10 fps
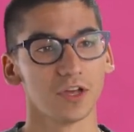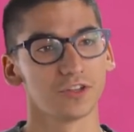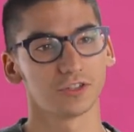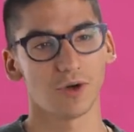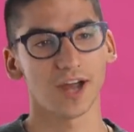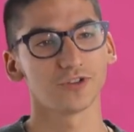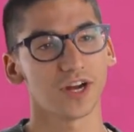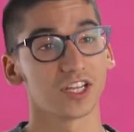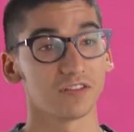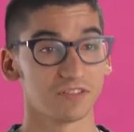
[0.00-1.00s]
So I try
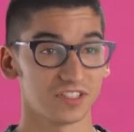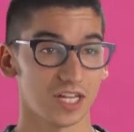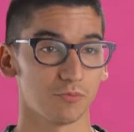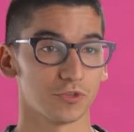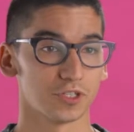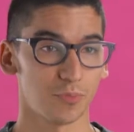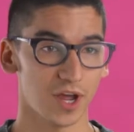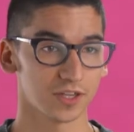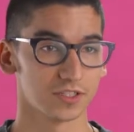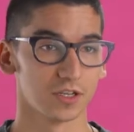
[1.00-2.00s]
to give the same
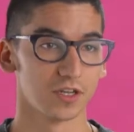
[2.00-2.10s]
respect